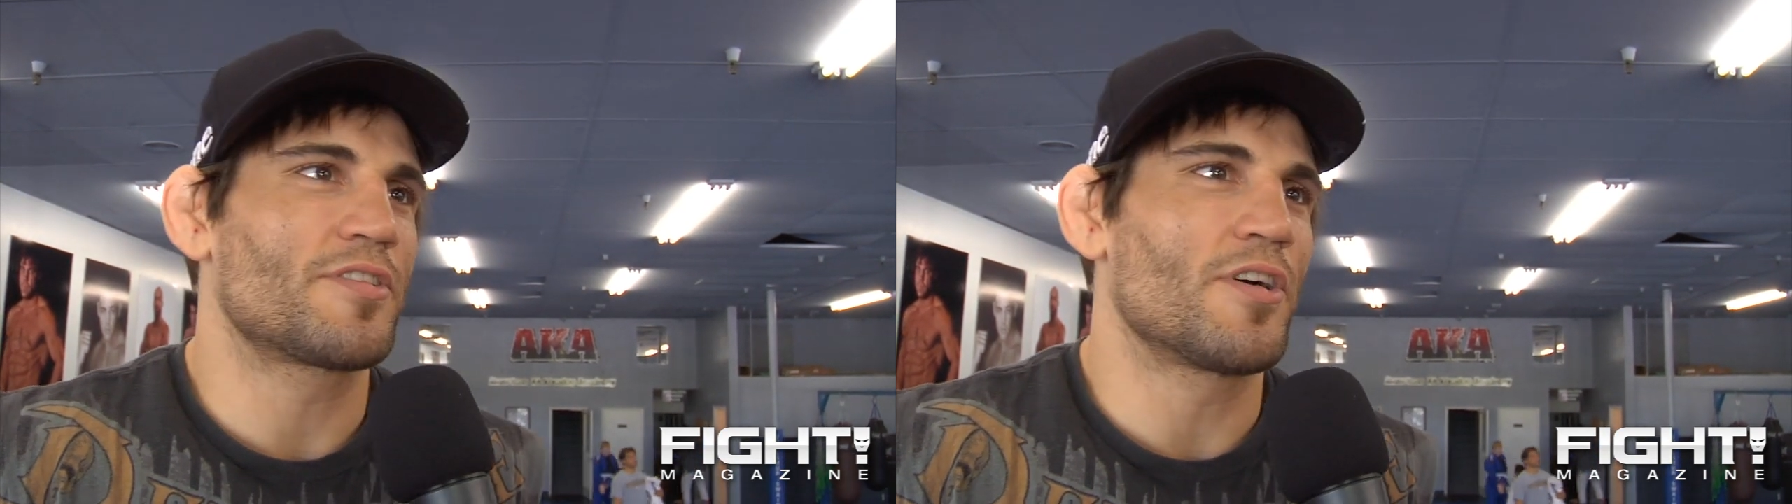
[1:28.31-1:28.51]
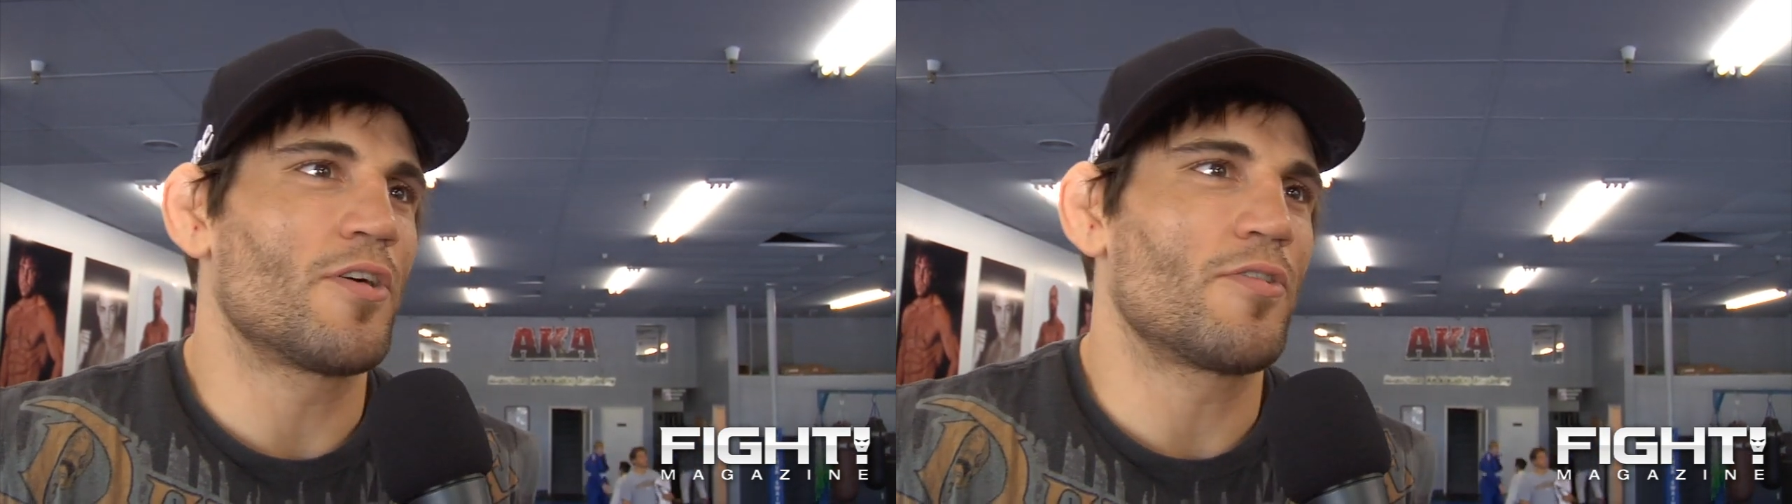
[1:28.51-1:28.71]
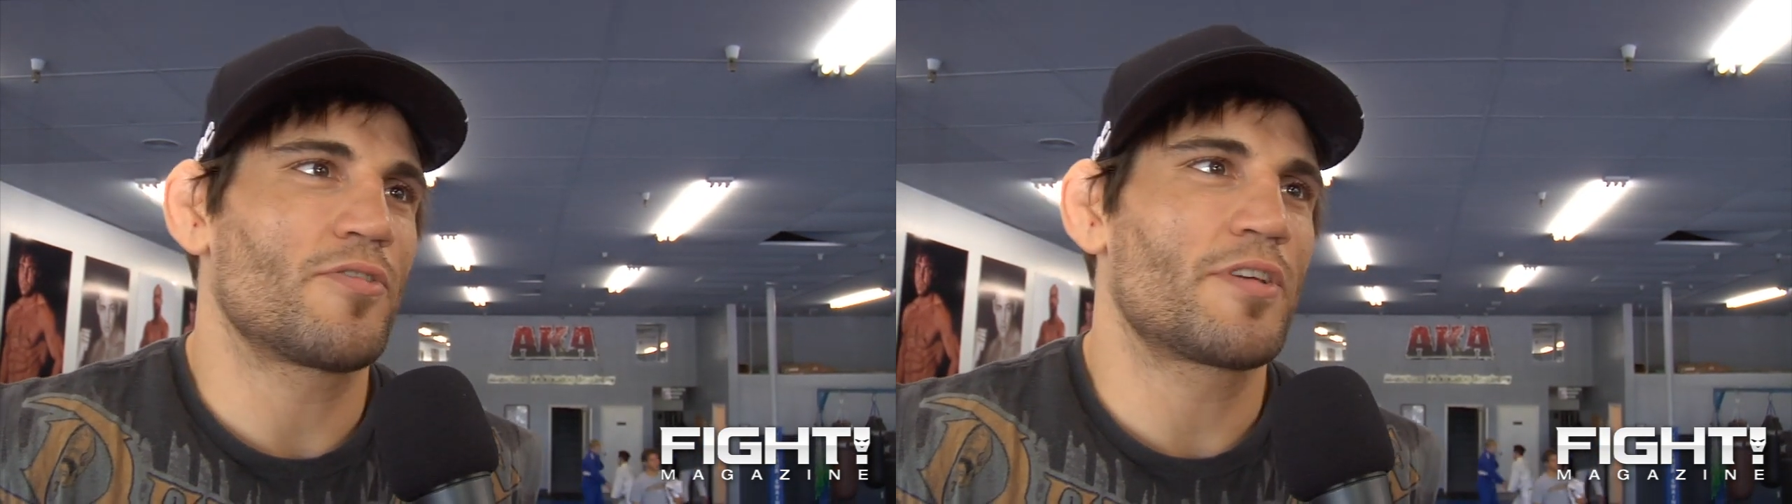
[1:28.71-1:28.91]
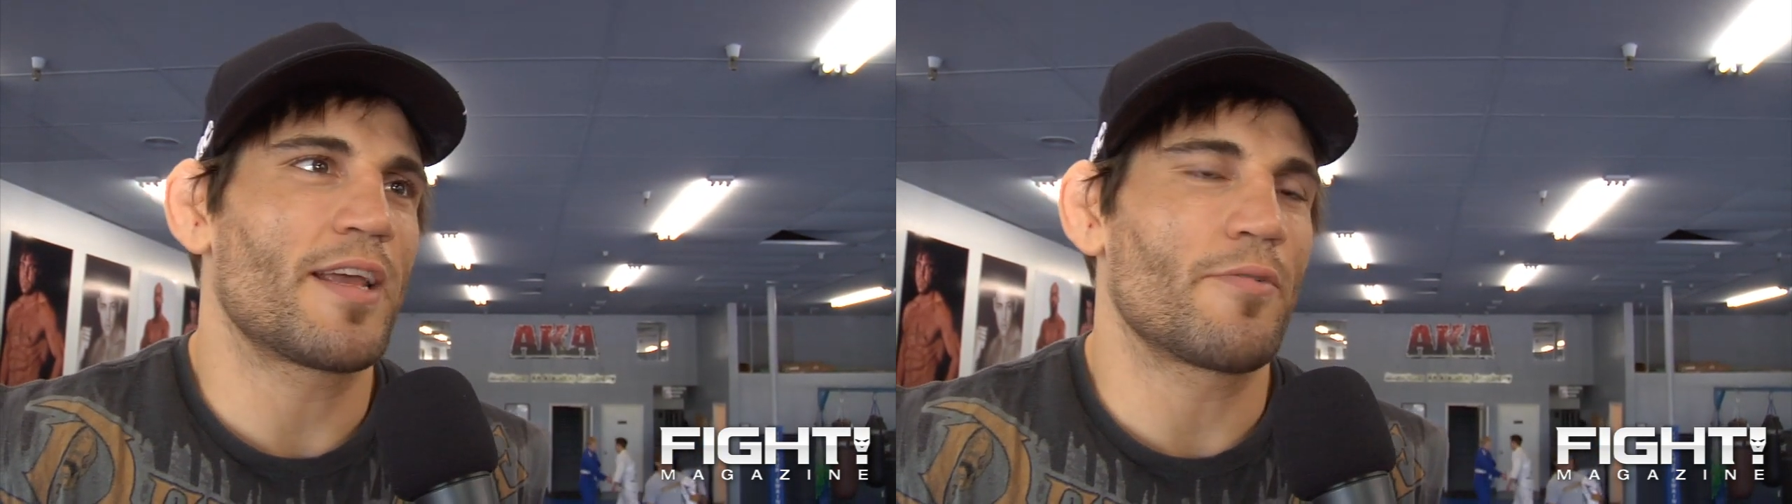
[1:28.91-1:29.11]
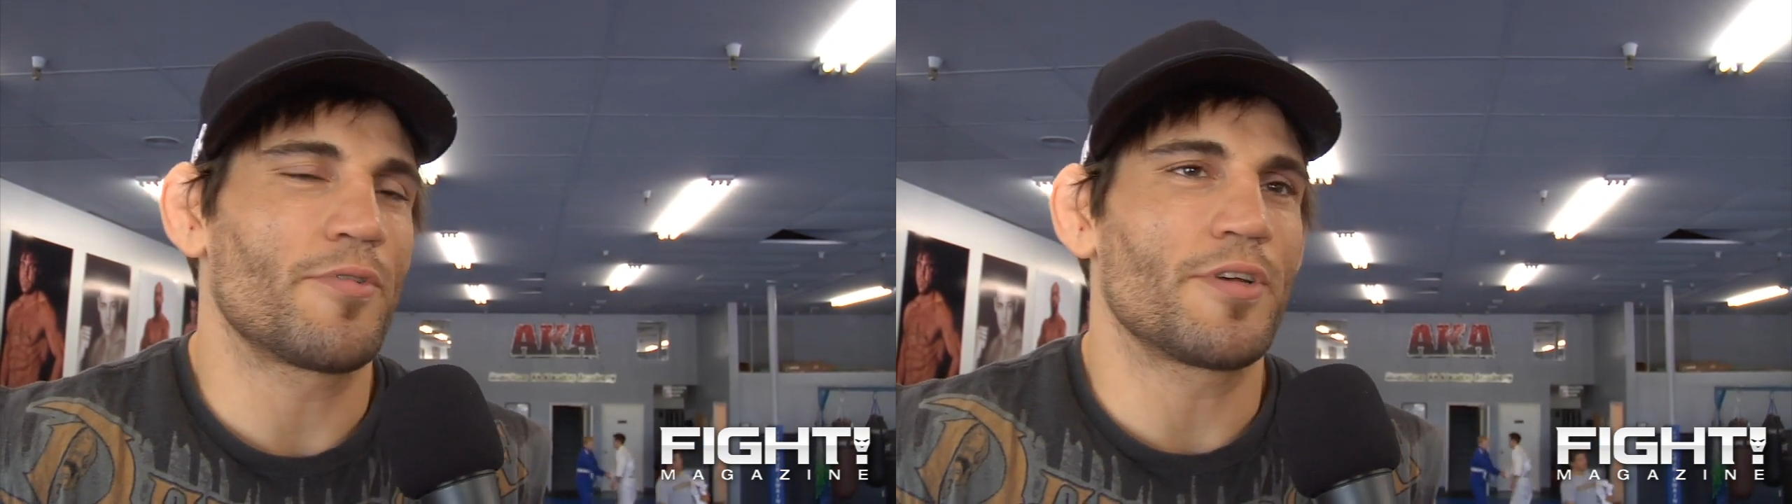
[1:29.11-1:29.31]
ago, you
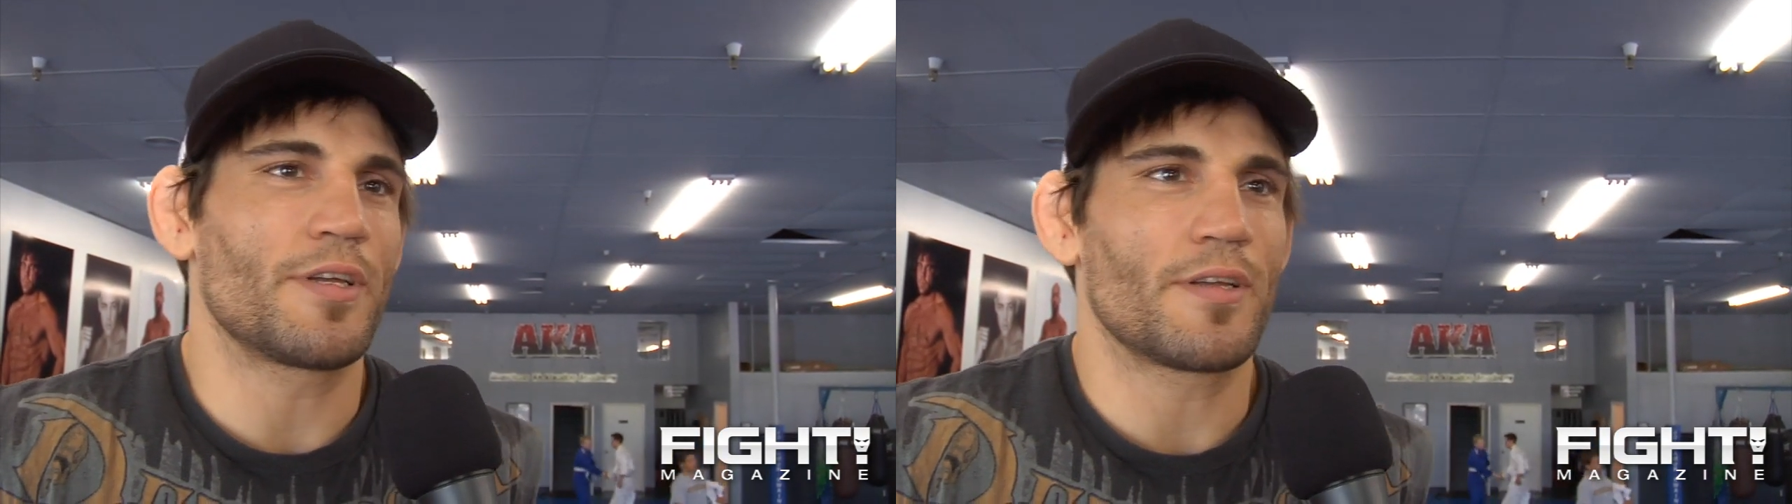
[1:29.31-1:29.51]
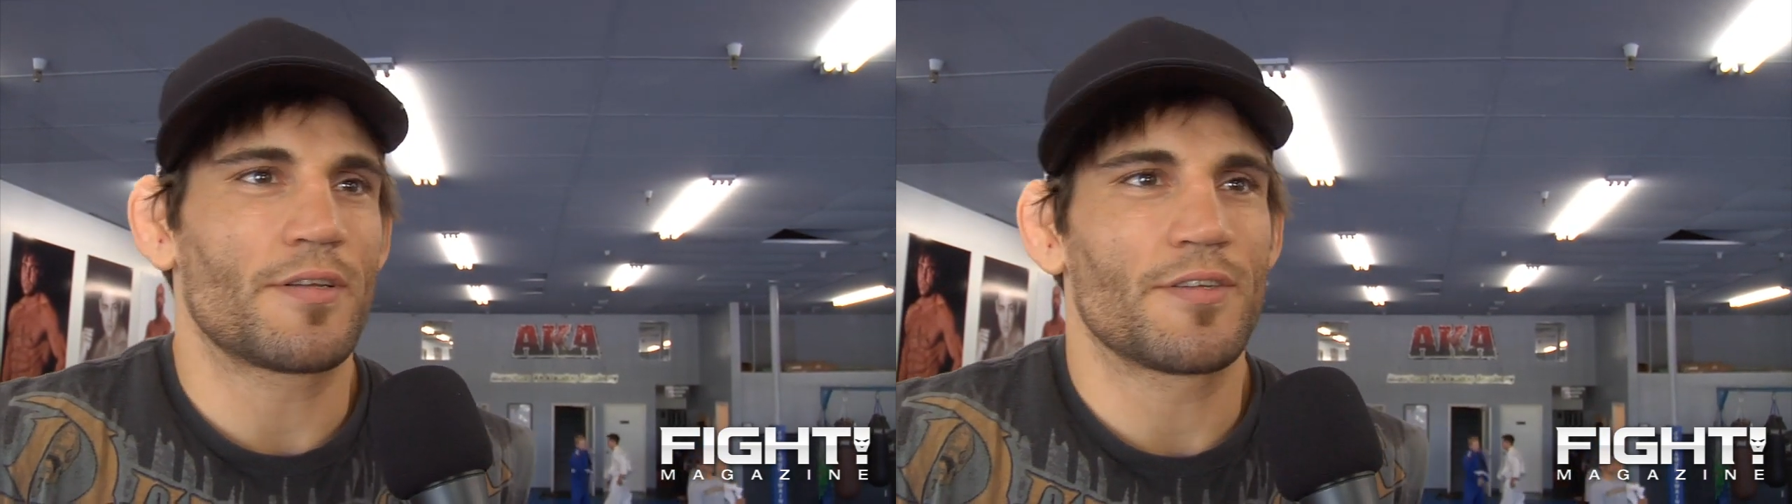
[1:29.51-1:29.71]
can't really,